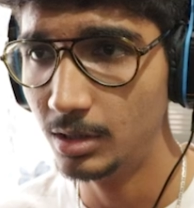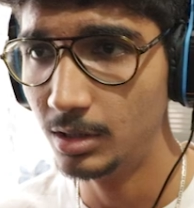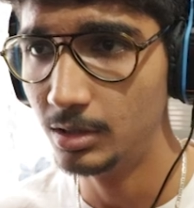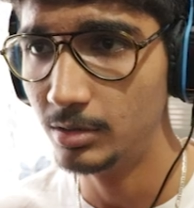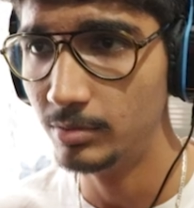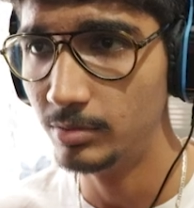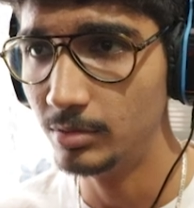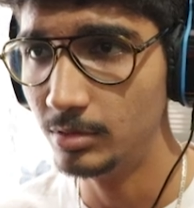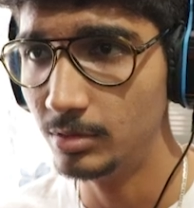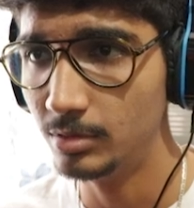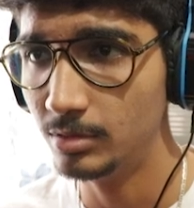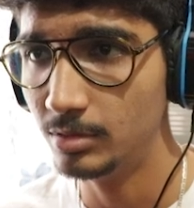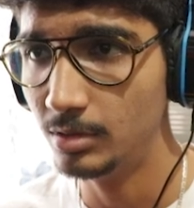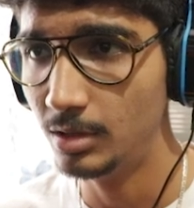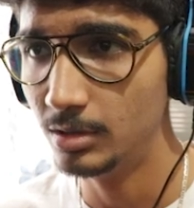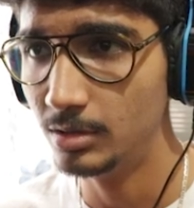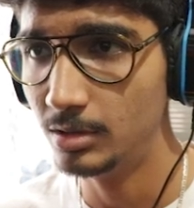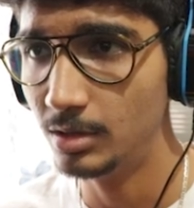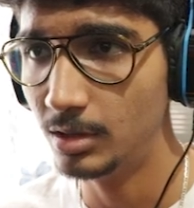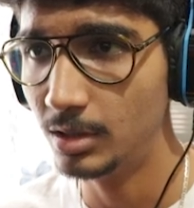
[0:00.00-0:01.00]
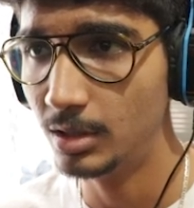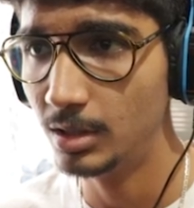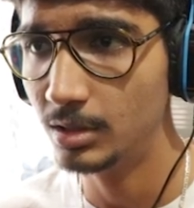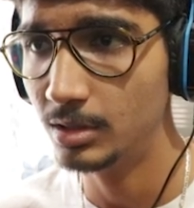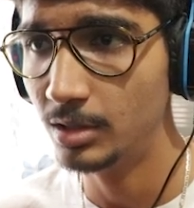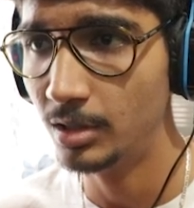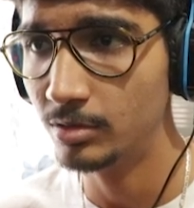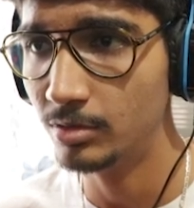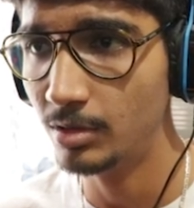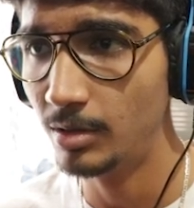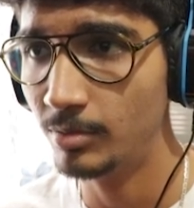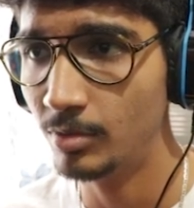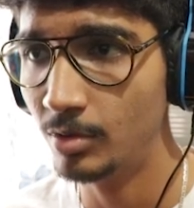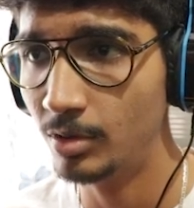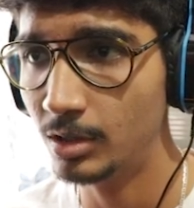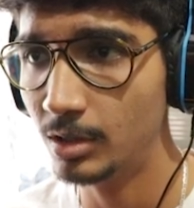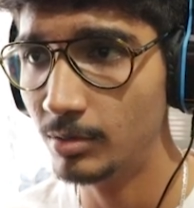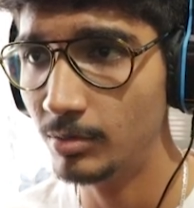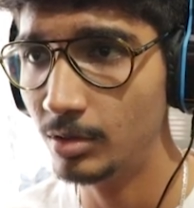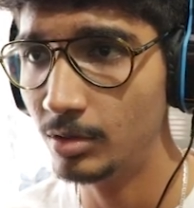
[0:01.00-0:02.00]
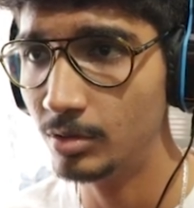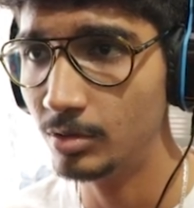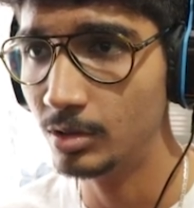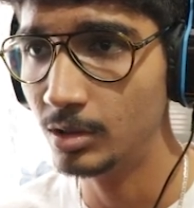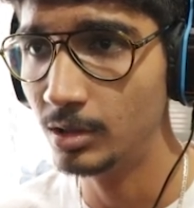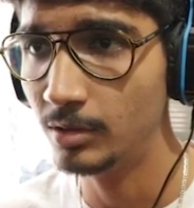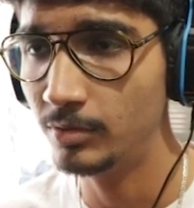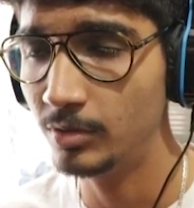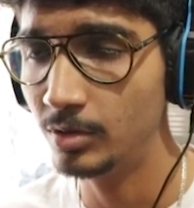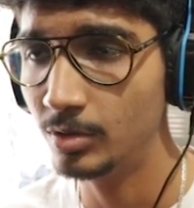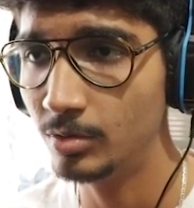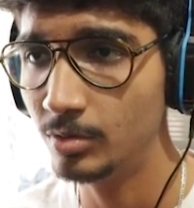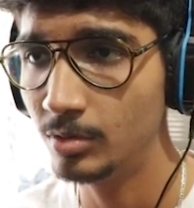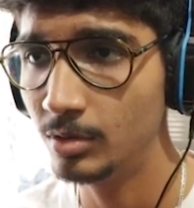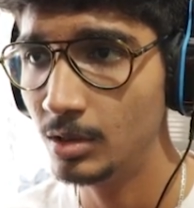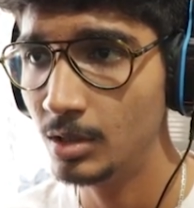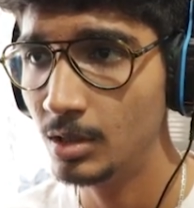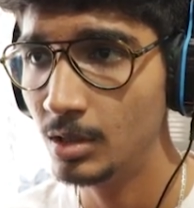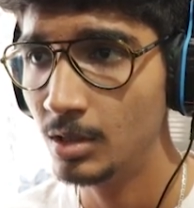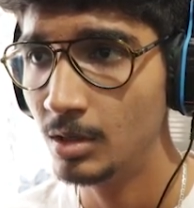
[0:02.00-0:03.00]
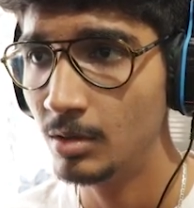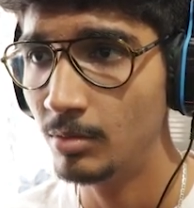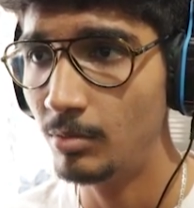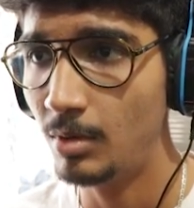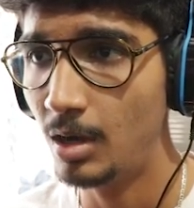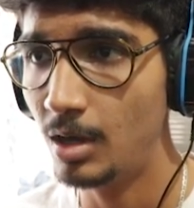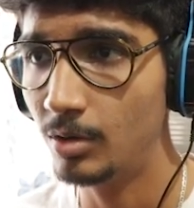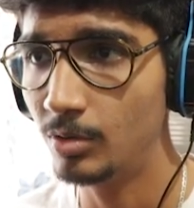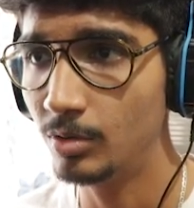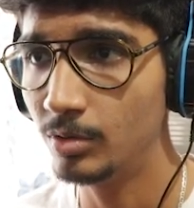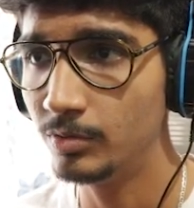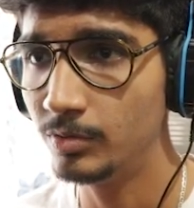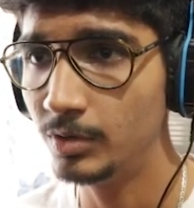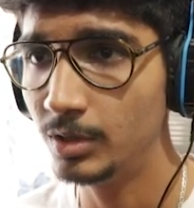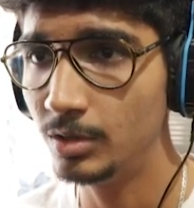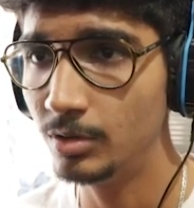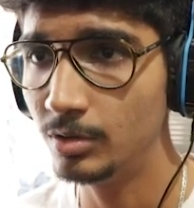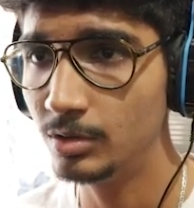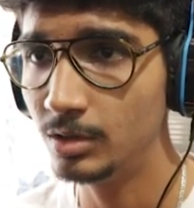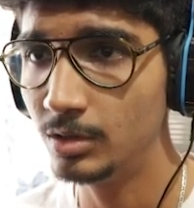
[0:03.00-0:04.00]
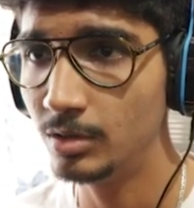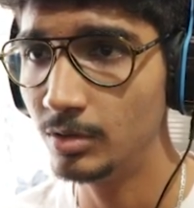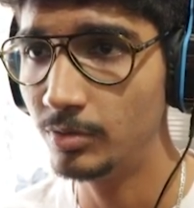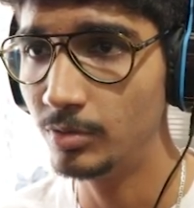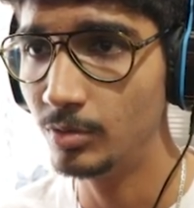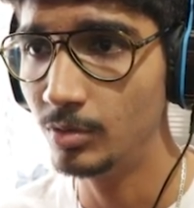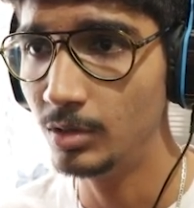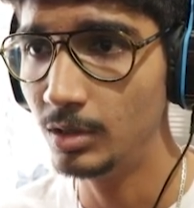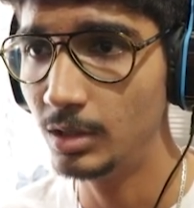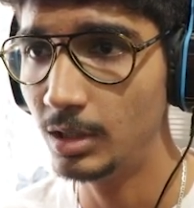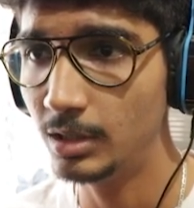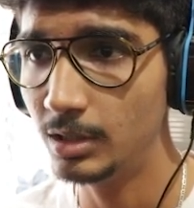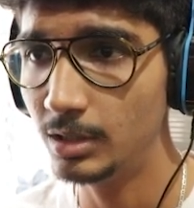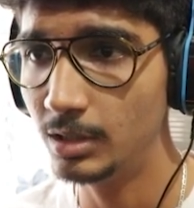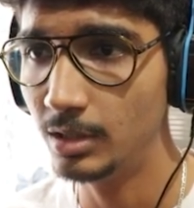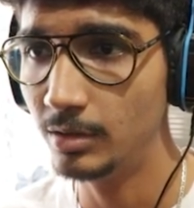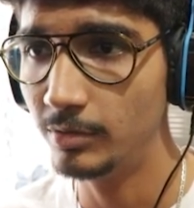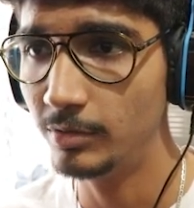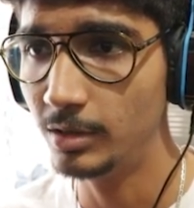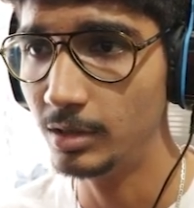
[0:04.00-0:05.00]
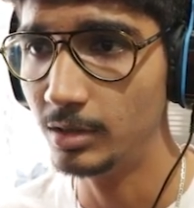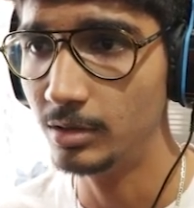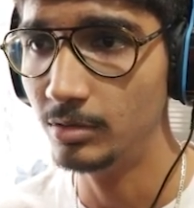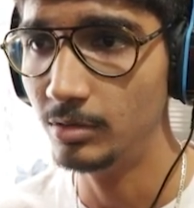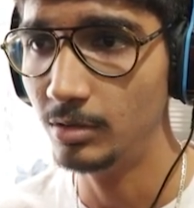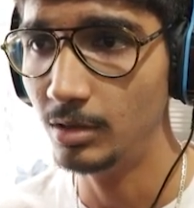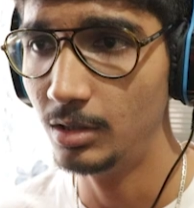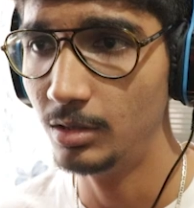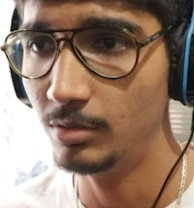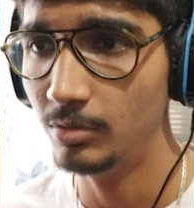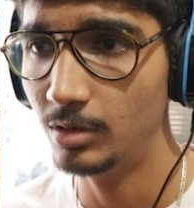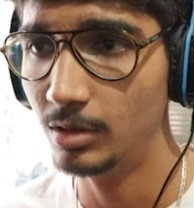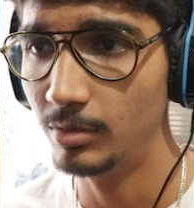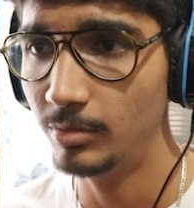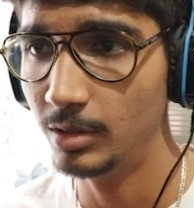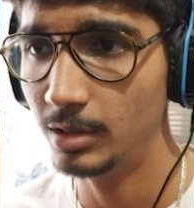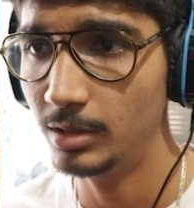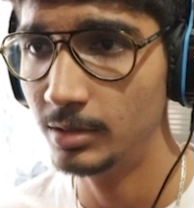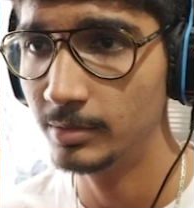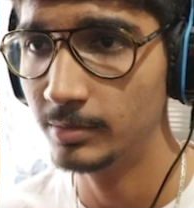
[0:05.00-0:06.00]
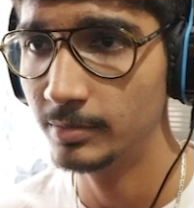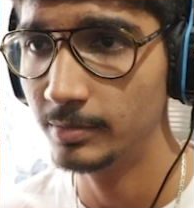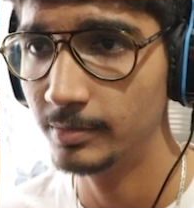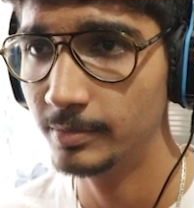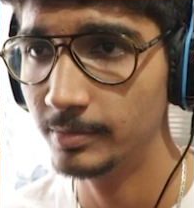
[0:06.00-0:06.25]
the case, bro. That's the case. That's why I'm not able to give you my own videos in the fully edited way. You getting what I mean?